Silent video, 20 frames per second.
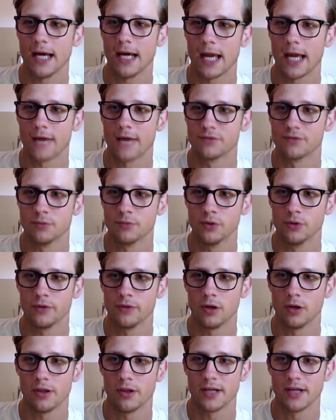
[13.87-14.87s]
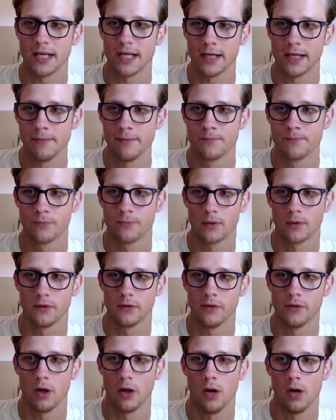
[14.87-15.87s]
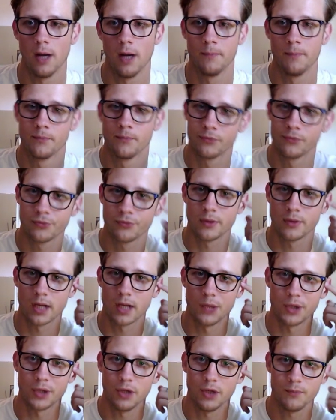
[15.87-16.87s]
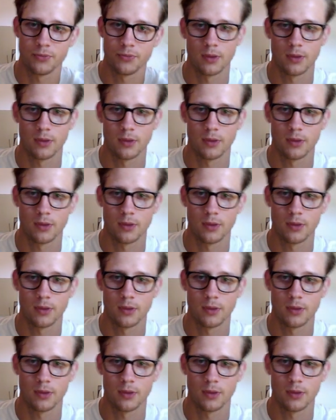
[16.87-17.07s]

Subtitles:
I have removed all the data. So here we go.